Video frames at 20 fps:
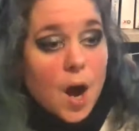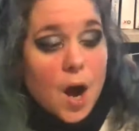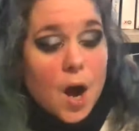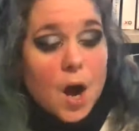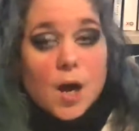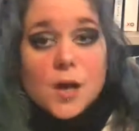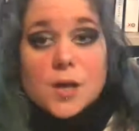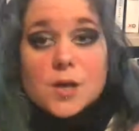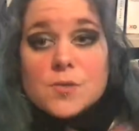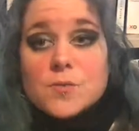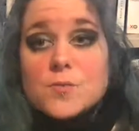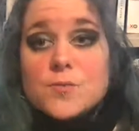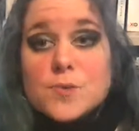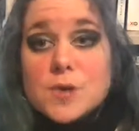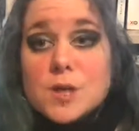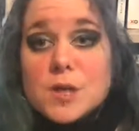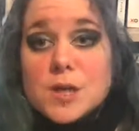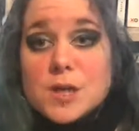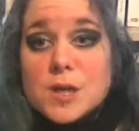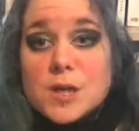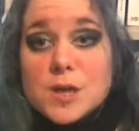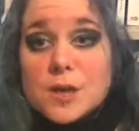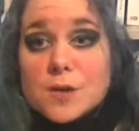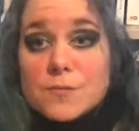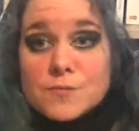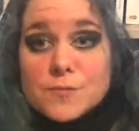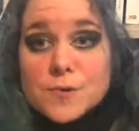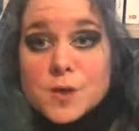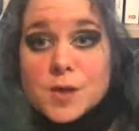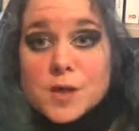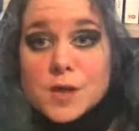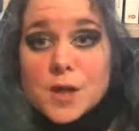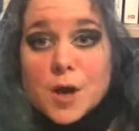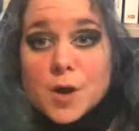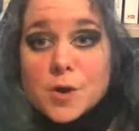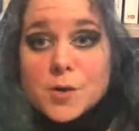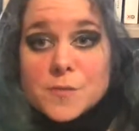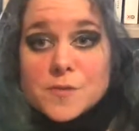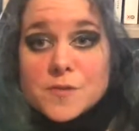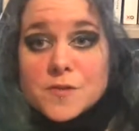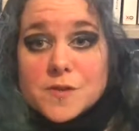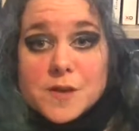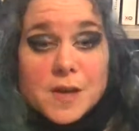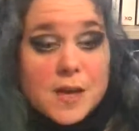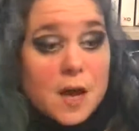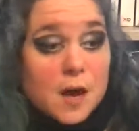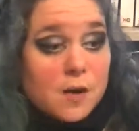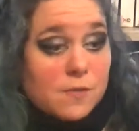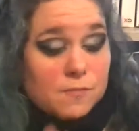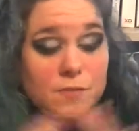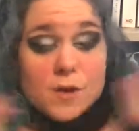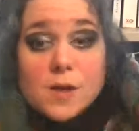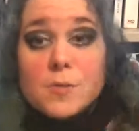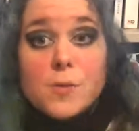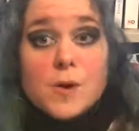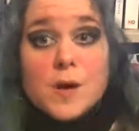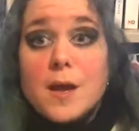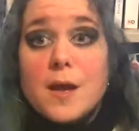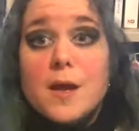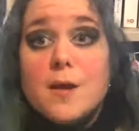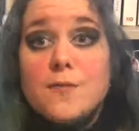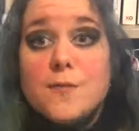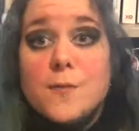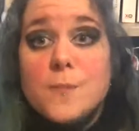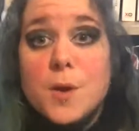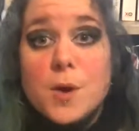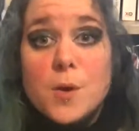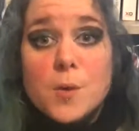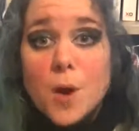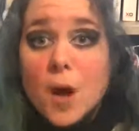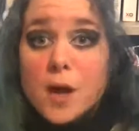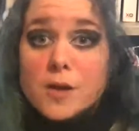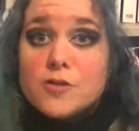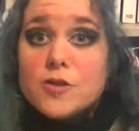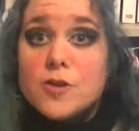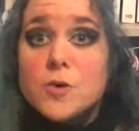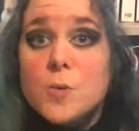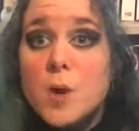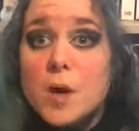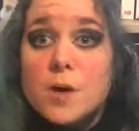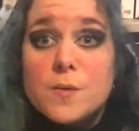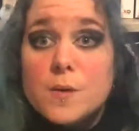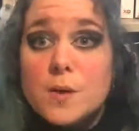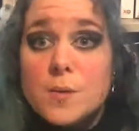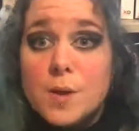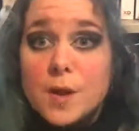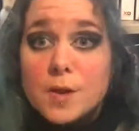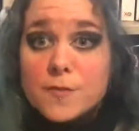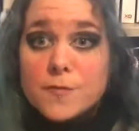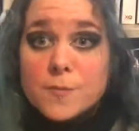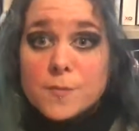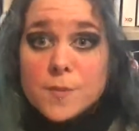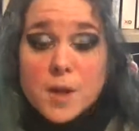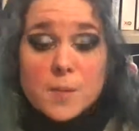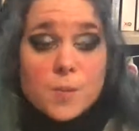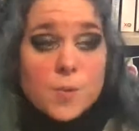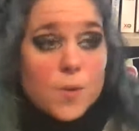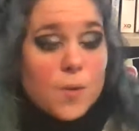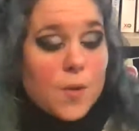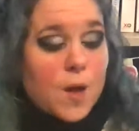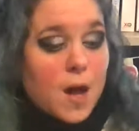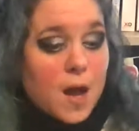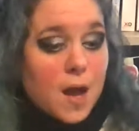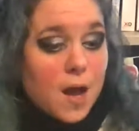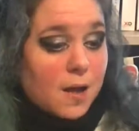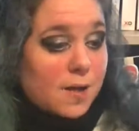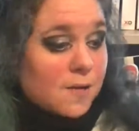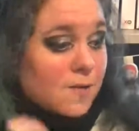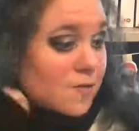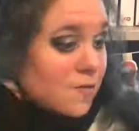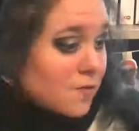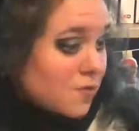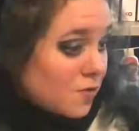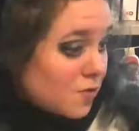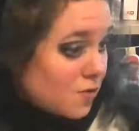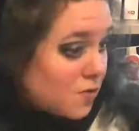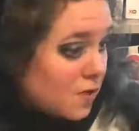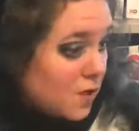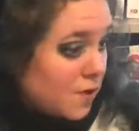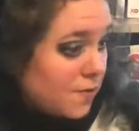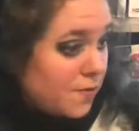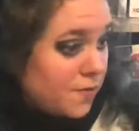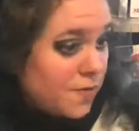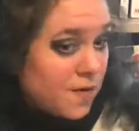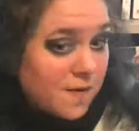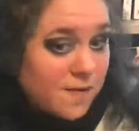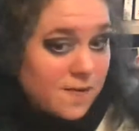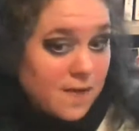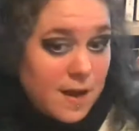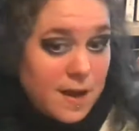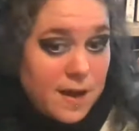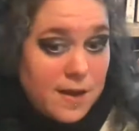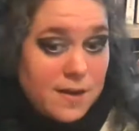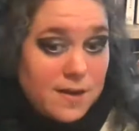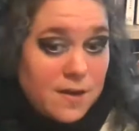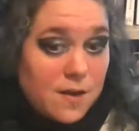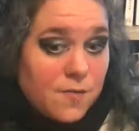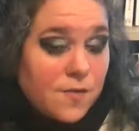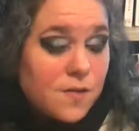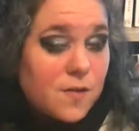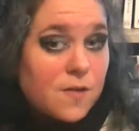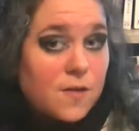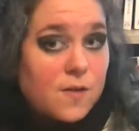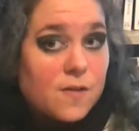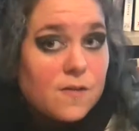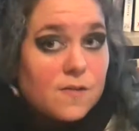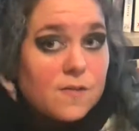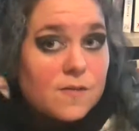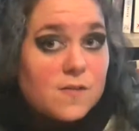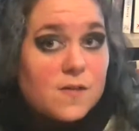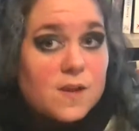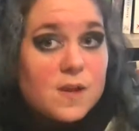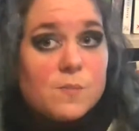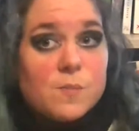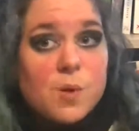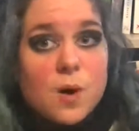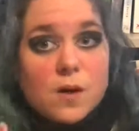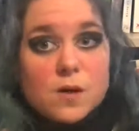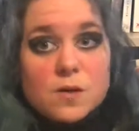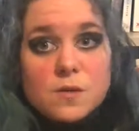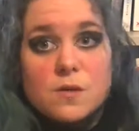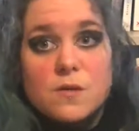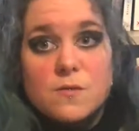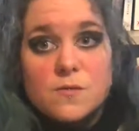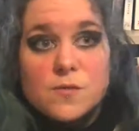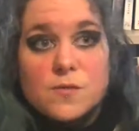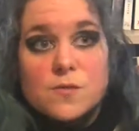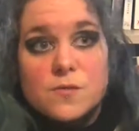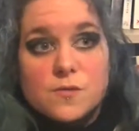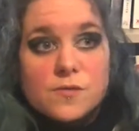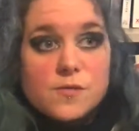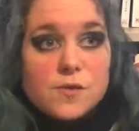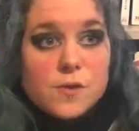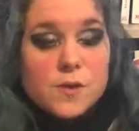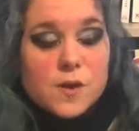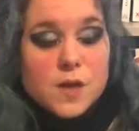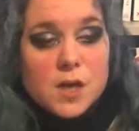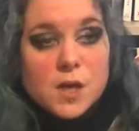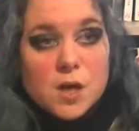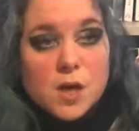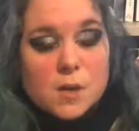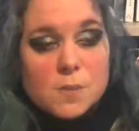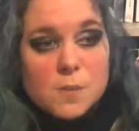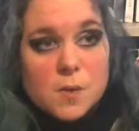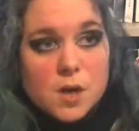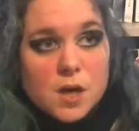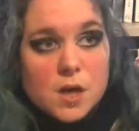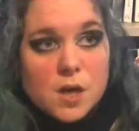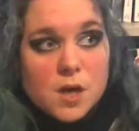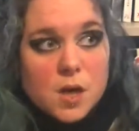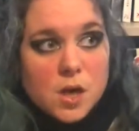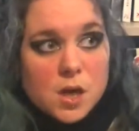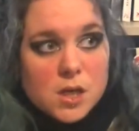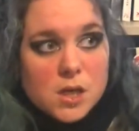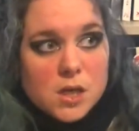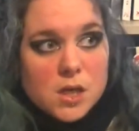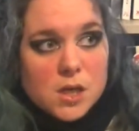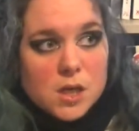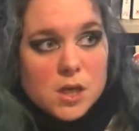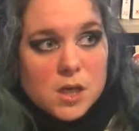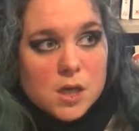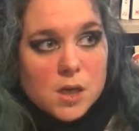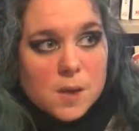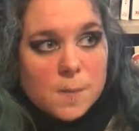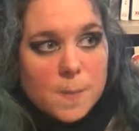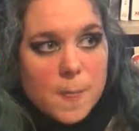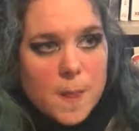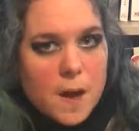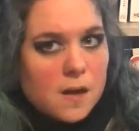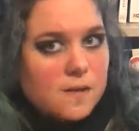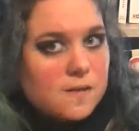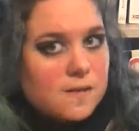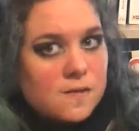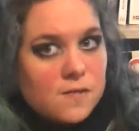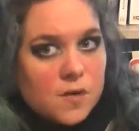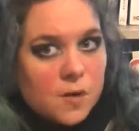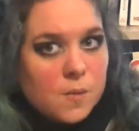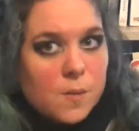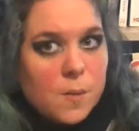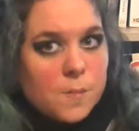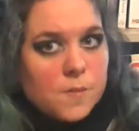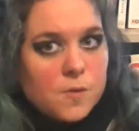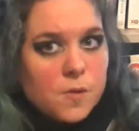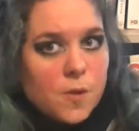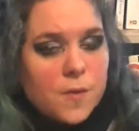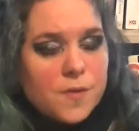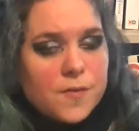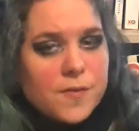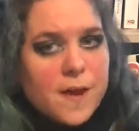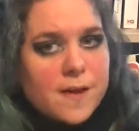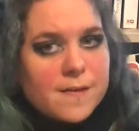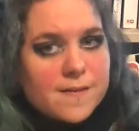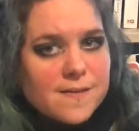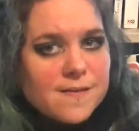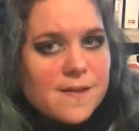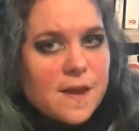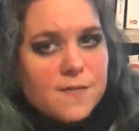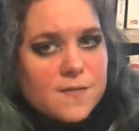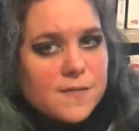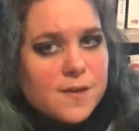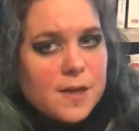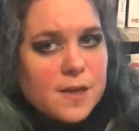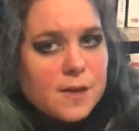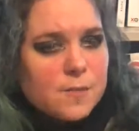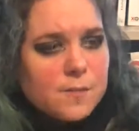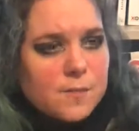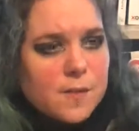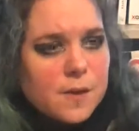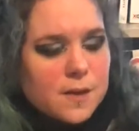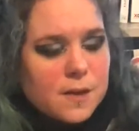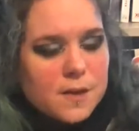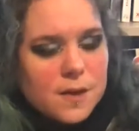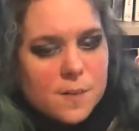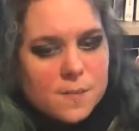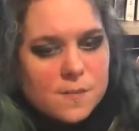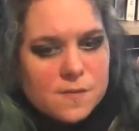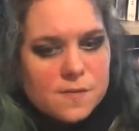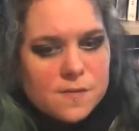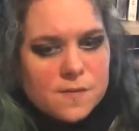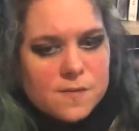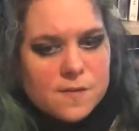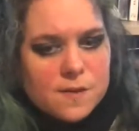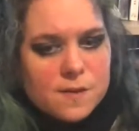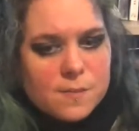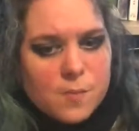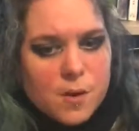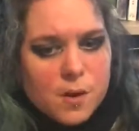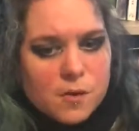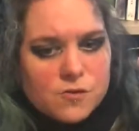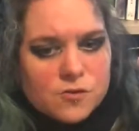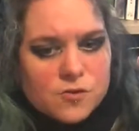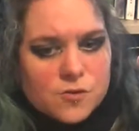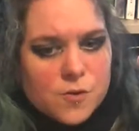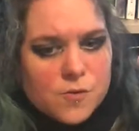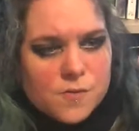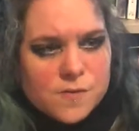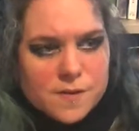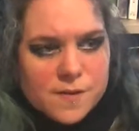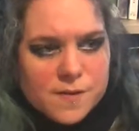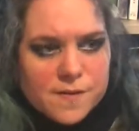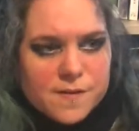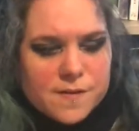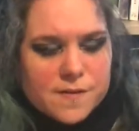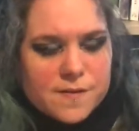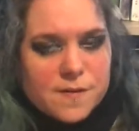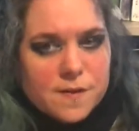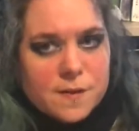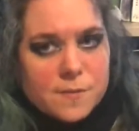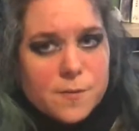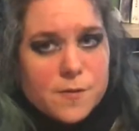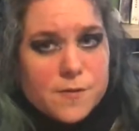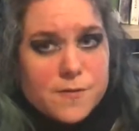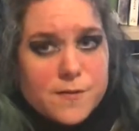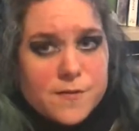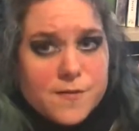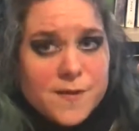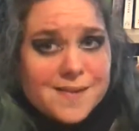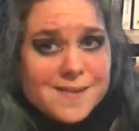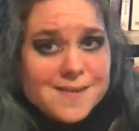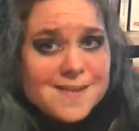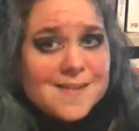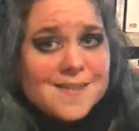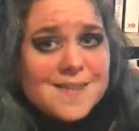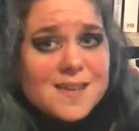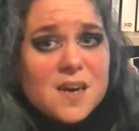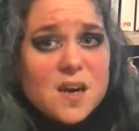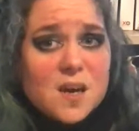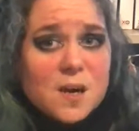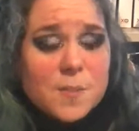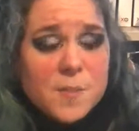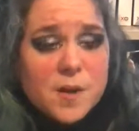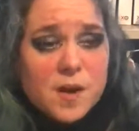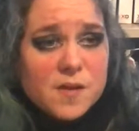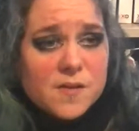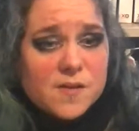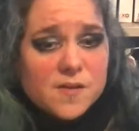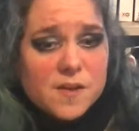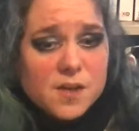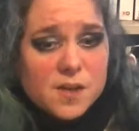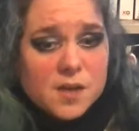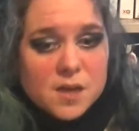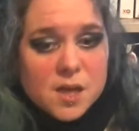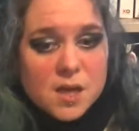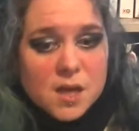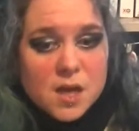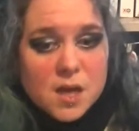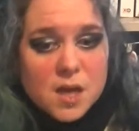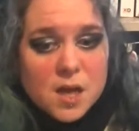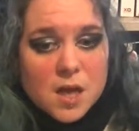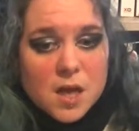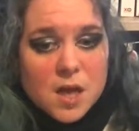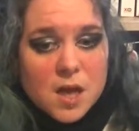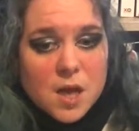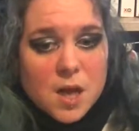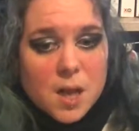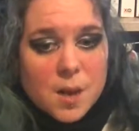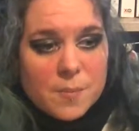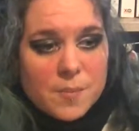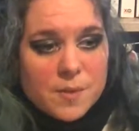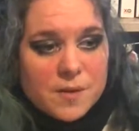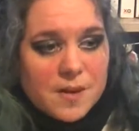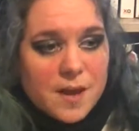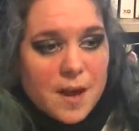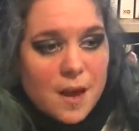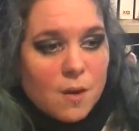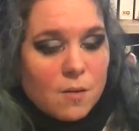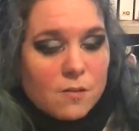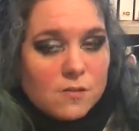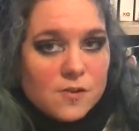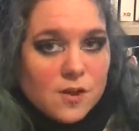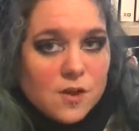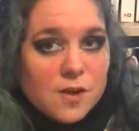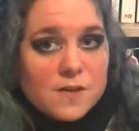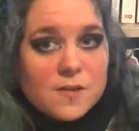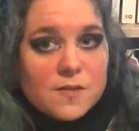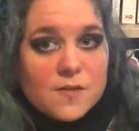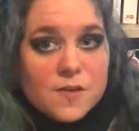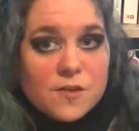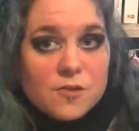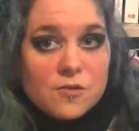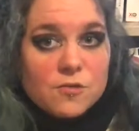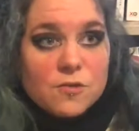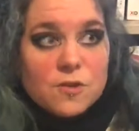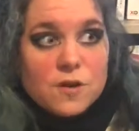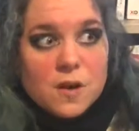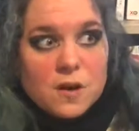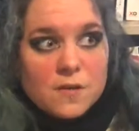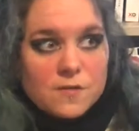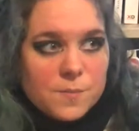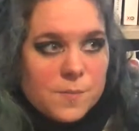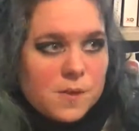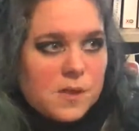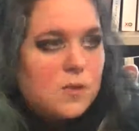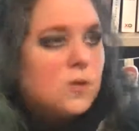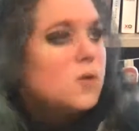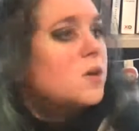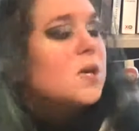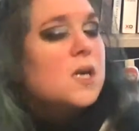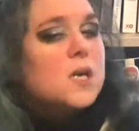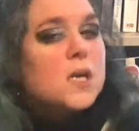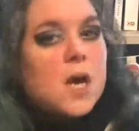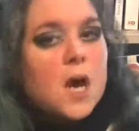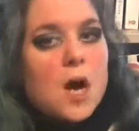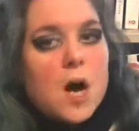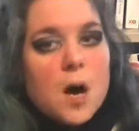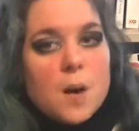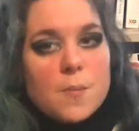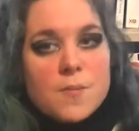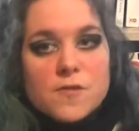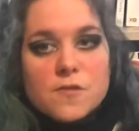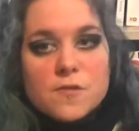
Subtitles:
I really, really hope to, I really want to hear from you. I do. I really want to hear from people. And if there's any other steampunk novels you think I might like, I'm not that savvy when it comes to the steampunk genre. As I said, I'm more of a fantasy kind of person. But yeah, alternative history, I've been looking it up.